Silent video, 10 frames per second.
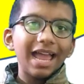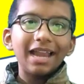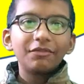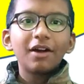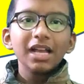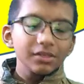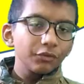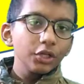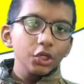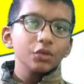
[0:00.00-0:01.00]
advice
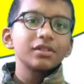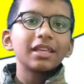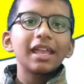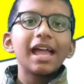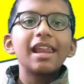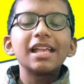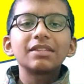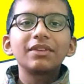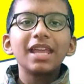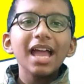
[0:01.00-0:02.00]
for using an
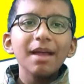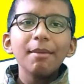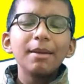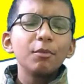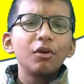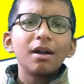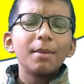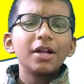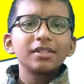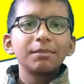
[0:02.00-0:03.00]
SVM and more
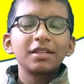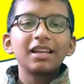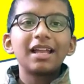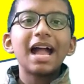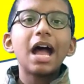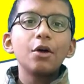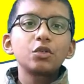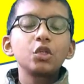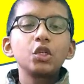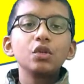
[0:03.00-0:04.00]
about something like how
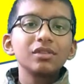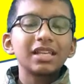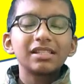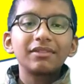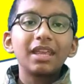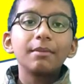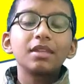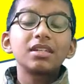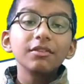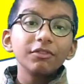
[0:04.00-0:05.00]
to use SVM,
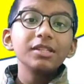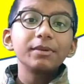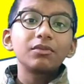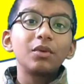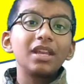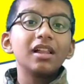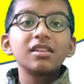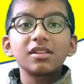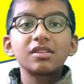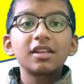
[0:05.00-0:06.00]
the difference between
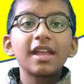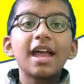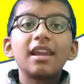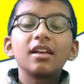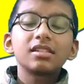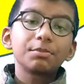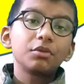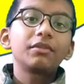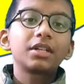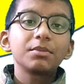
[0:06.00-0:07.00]
logistic and a
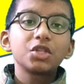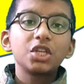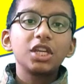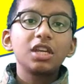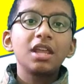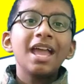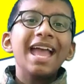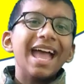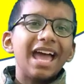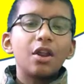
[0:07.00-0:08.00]
support vector machine,
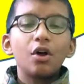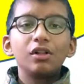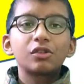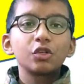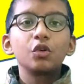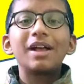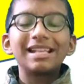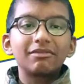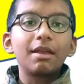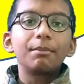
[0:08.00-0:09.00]
and also
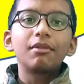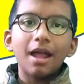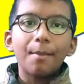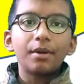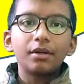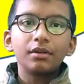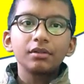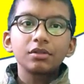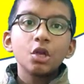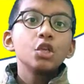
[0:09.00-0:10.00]
SVM
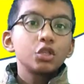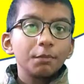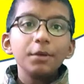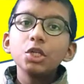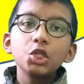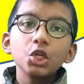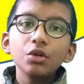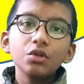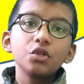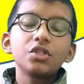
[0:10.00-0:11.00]
parameters. So be
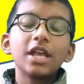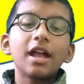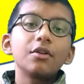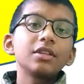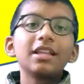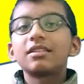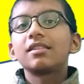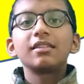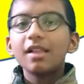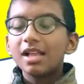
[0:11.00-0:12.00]
sure to check out that
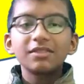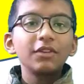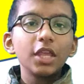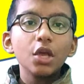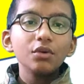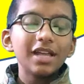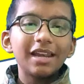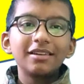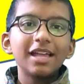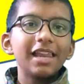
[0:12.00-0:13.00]
last video
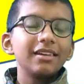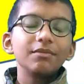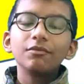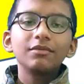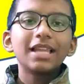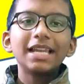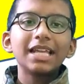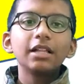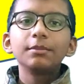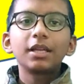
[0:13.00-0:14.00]
that
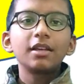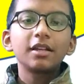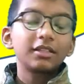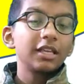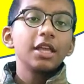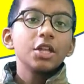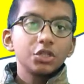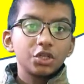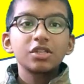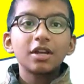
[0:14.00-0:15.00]
I'll be conducting
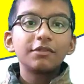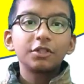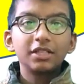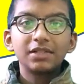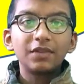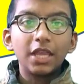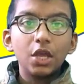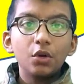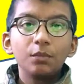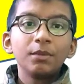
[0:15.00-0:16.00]
just after this
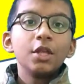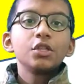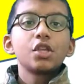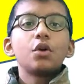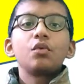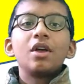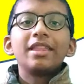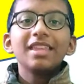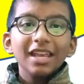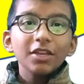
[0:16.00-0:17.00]
video. So
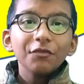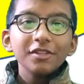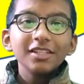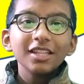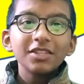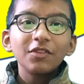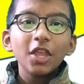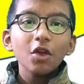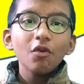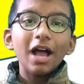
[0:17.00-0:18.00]
thank you for seeing this
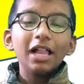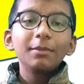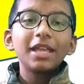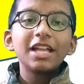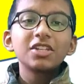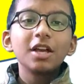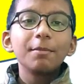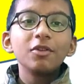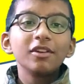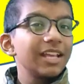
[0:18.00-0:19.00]
video. I'll be catching
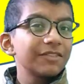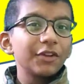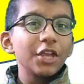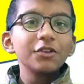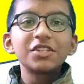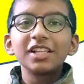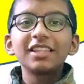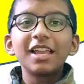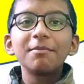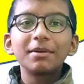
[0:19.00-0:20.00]
up in the next video. Till
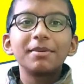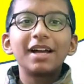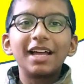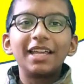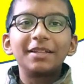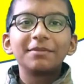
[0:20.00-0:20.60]
then, bye bye.